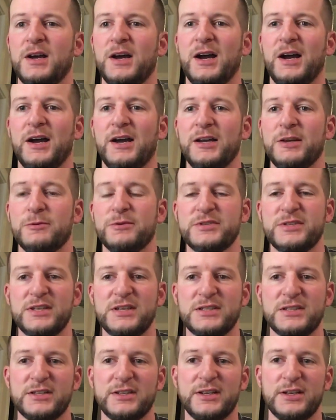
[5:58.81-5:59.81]
It was
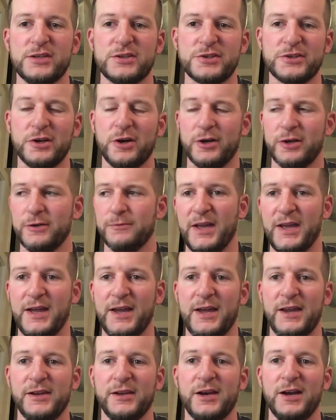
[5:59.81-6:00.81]
easy to get started,
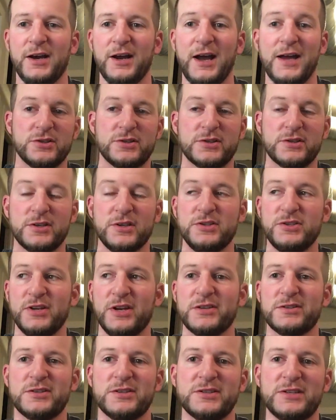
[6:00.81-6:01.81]
and I
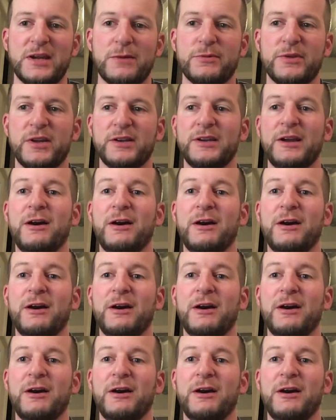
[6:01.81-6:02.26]
suggest the same thing.